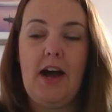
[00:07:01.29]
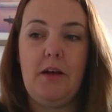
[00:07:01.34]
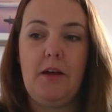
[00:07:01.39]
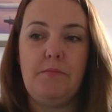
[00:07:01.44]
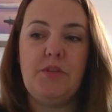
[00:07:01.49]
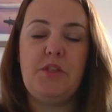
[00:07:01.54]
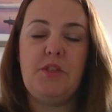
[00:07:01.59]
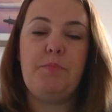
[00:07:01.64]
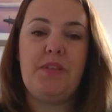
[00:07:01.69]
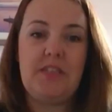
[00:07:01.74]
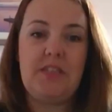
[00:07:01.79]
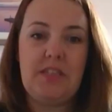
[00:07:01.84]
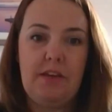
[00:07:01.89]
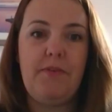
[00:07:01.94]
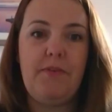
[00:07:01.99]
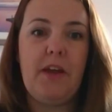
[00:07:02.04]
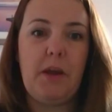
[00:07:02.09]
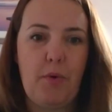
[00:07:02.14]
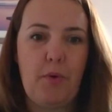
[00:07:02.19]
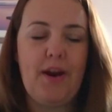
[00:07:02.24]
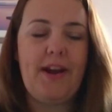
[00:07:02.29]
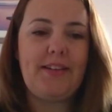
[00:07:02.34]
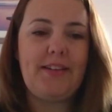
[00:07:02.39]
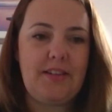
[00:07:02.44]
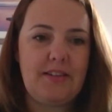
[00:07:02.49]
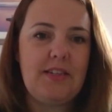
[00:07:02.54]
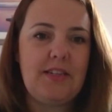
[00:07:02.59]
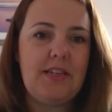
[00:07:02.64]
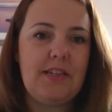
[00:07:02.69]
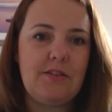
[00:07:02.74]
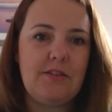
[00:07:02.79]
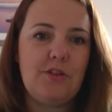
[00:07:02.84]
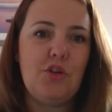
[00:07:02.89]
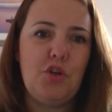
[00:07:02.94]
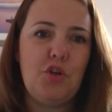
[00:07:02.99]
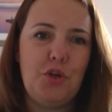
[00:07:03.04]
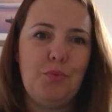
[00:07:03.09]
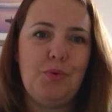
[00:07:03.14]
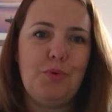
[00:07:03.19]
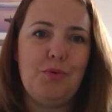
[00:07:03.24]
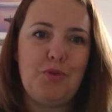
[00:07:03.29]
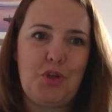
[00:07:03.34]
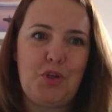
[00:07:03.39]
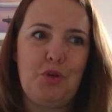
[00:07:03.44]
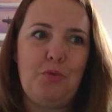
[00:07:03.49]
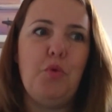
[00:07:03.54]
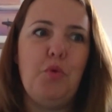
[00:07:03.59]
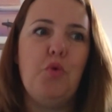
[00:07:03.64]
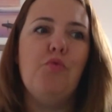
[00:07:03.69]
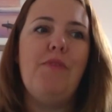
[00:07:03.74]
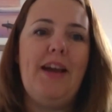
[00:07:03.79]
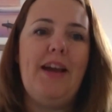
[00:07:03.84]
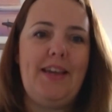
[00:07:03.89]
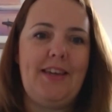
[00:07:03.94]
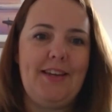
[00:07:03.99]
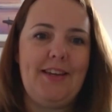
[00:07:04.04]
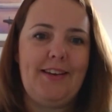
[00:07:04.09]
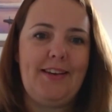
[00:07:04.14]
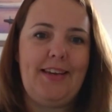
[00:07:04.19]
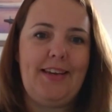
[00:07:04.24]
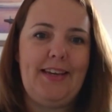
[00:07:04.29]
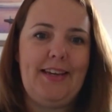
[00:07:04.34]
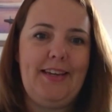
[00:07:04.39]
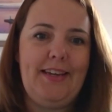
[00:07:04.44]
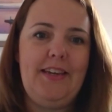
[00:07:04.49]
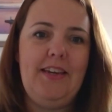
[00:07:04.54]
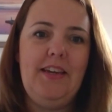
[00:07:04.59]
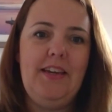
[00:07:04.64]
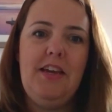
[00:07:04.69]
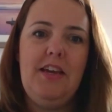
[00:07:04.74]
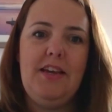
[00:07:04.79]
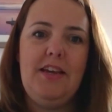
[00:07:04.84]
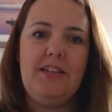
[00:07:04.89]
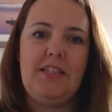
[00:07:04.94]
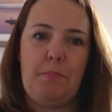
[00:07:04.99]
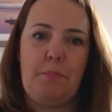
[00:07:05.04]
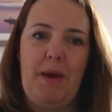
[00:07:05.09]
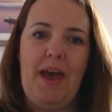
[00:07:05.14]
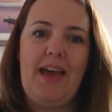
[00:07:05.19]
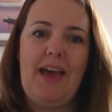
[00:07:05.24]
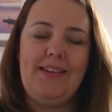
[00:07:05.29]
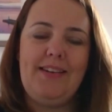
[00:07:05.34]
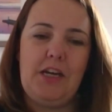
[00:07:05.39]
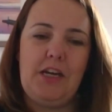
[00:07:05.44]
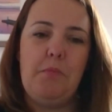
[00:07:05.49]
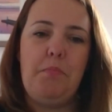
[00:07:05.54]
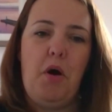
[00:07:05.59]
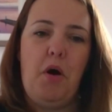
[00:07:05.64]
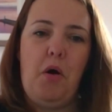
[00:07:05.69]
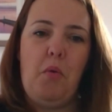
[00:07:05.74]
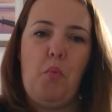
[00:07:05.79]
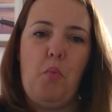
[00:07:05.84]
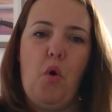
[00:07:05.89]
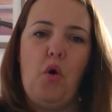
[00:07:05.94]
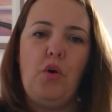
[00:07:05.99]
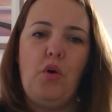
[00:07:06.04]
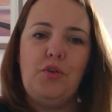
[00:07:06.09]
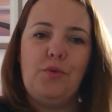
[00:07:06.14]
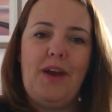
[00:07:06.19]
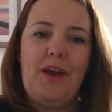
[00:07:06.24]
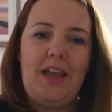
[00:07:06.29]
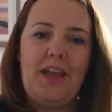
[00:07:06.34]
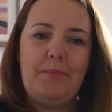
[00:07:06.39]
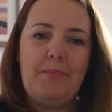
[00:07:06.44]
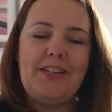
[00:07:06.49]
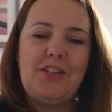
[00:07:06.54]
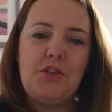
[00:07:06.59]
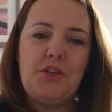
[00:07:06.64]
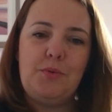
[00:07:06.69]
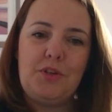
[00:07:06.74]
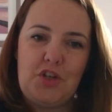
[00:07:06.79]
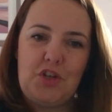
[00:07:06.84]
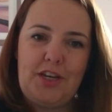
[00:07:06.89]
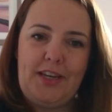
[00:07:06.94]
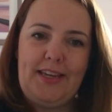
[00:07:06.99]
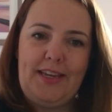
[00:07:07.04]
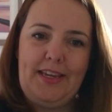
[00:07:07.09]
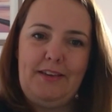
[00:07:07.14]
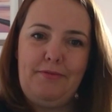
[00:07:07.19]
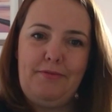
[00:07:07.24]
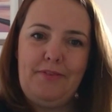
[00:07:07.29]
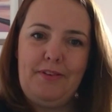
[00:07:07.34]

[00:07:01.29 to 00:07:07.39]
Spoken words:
specific practices that you will do more regularly, depending upon what you're aiming to achieve.